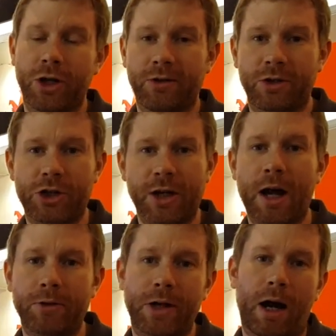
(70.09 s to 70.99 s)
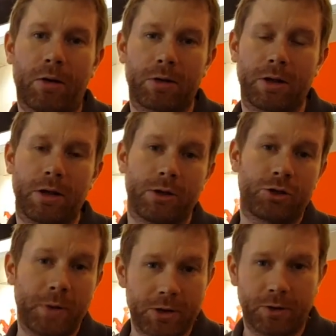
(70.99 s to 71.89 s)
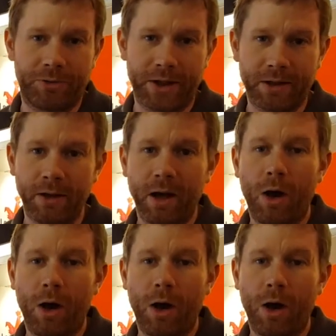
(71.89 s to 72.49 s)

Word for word: just check out our uh, Twitter feed